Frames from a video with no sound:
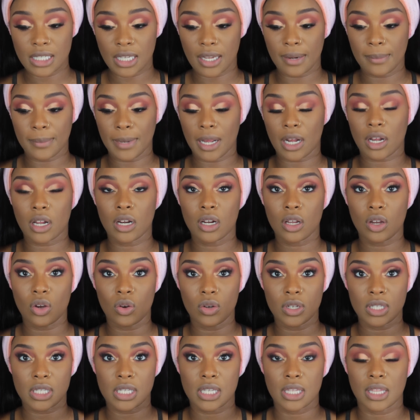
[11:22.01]
I said, I'm not going to
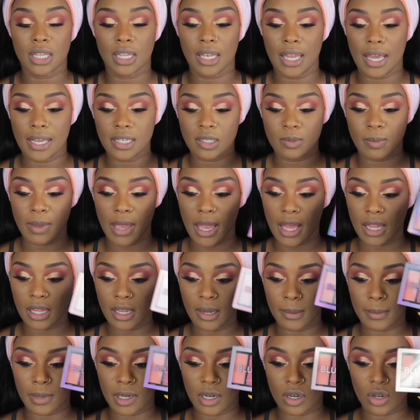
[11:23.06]
go into the last
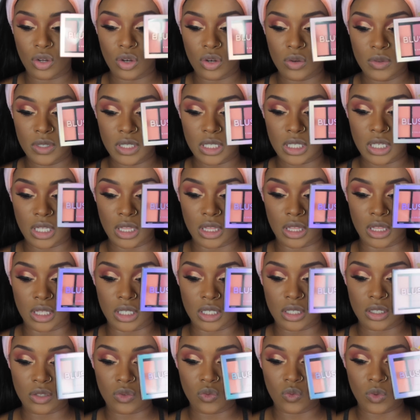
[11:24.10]
palette. I'm going to go into
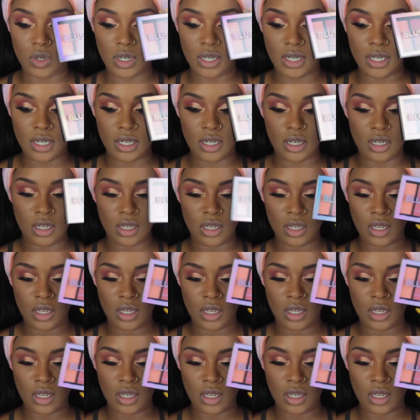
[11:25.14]
this one